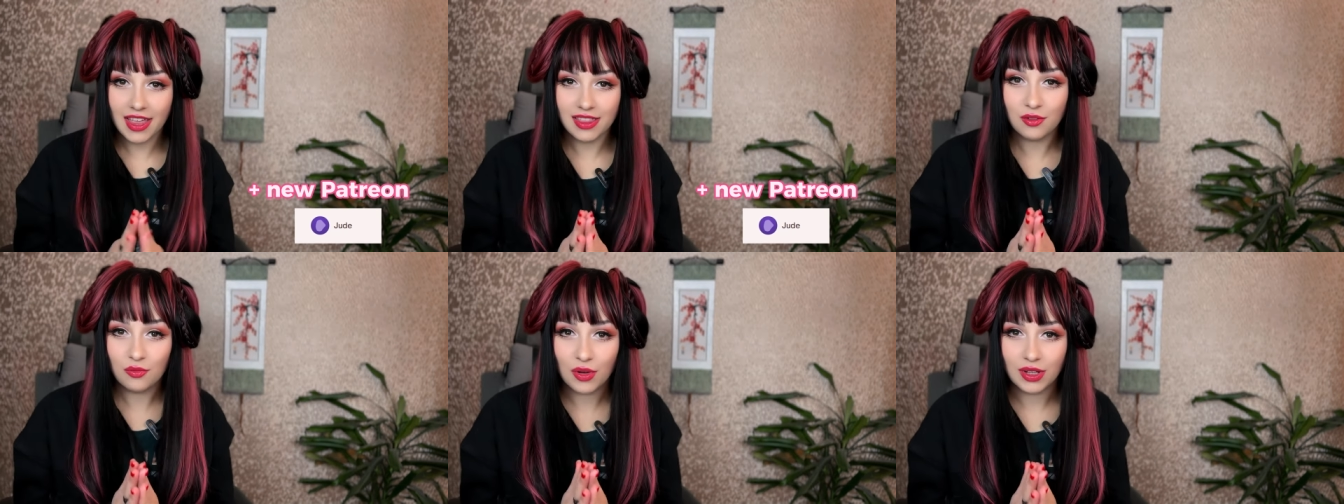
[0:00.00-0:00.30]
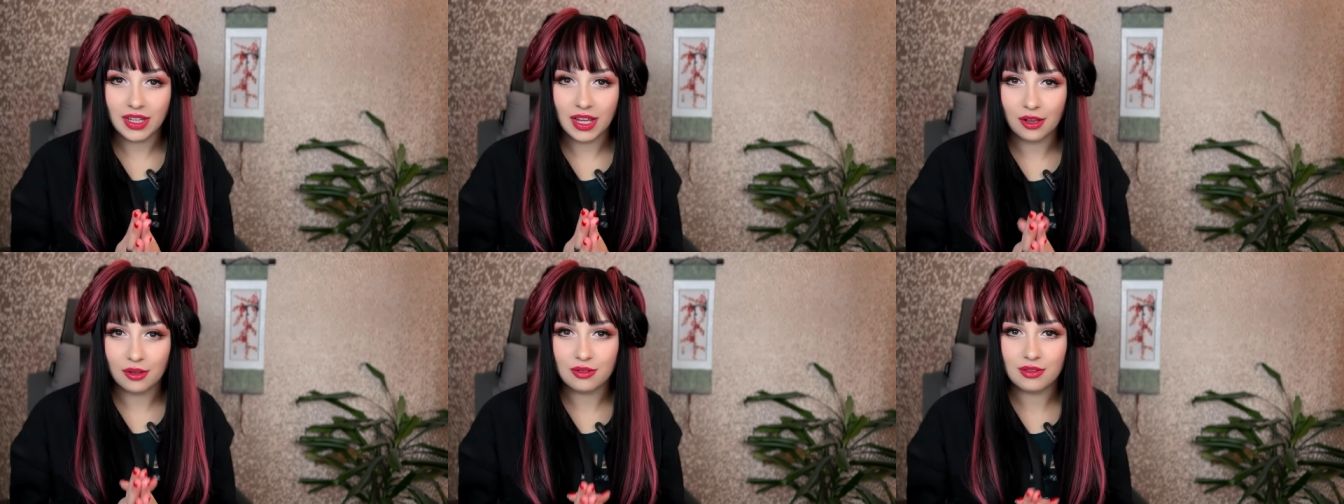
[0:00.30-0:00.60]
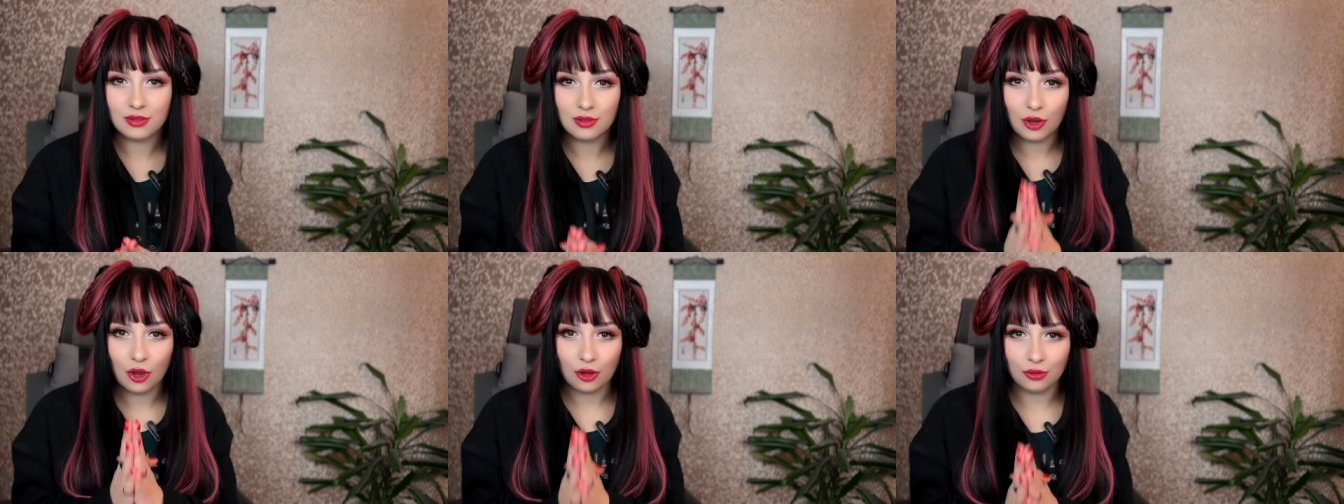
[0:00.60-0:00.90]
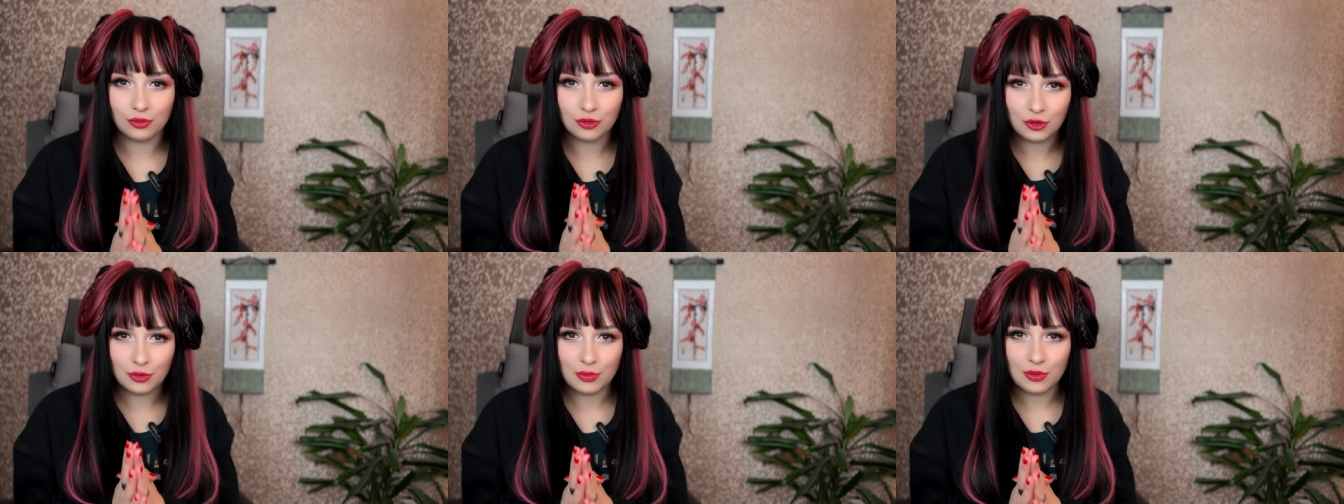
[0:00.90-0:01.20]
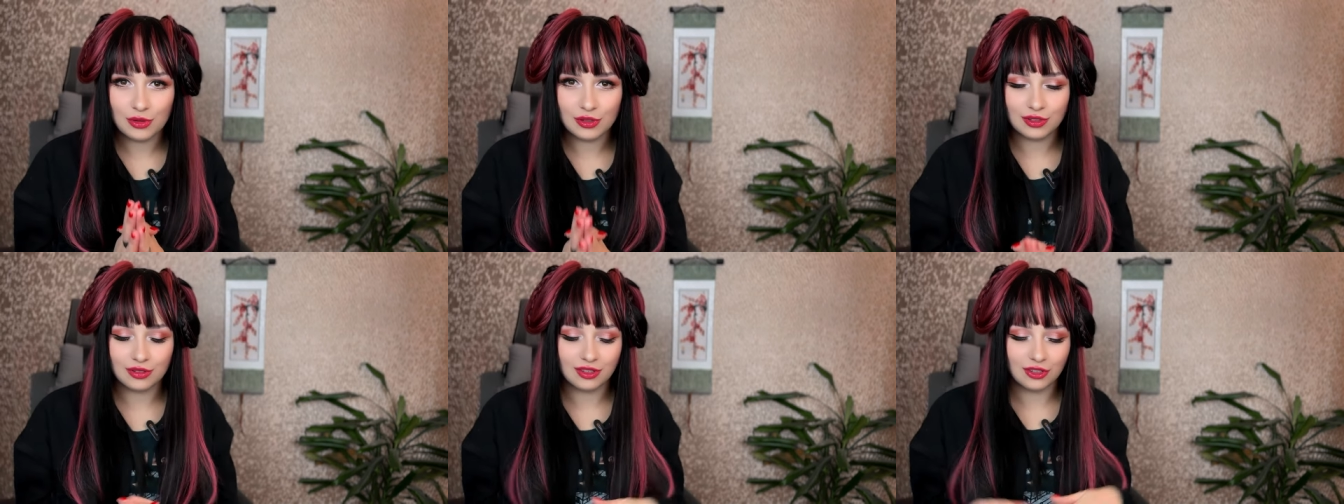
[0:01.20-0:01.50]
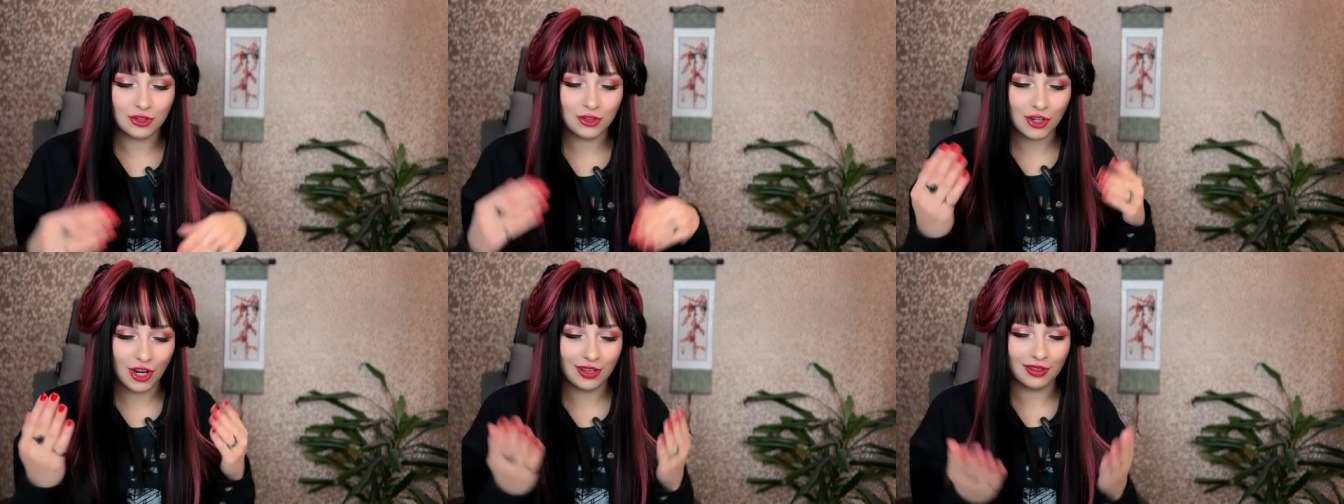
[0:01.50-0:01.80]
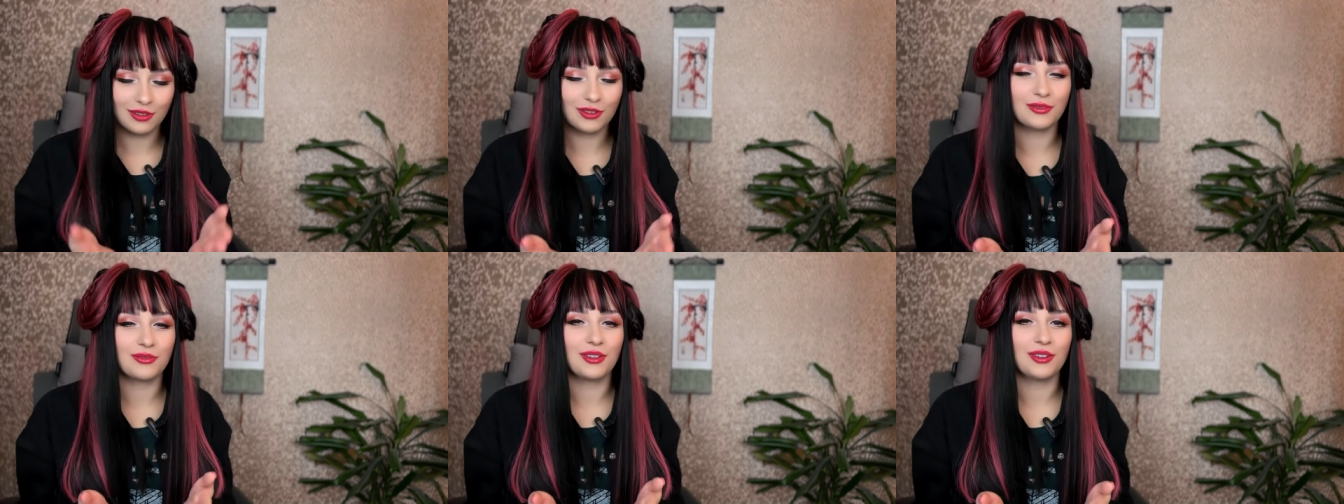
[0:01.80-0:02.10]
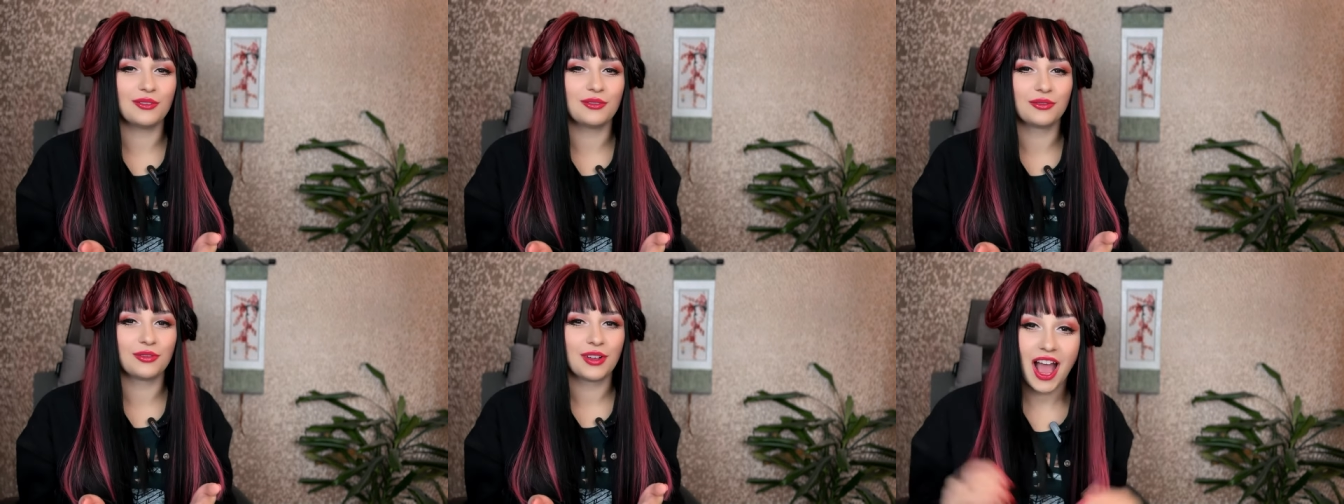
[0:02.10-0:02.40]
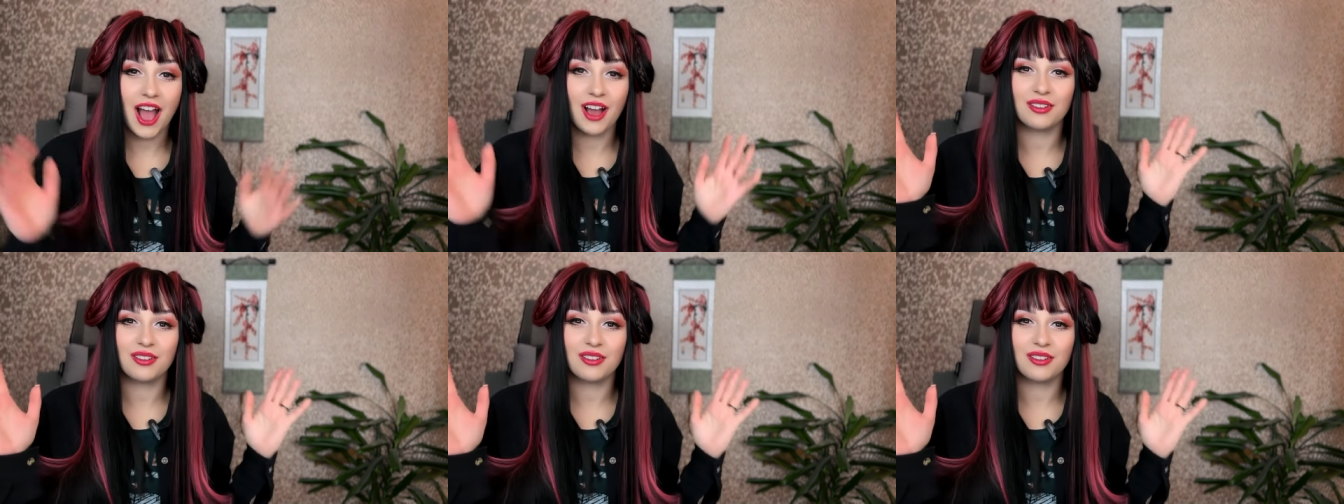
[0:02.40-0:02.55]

anyone else who contributes to this channel growth.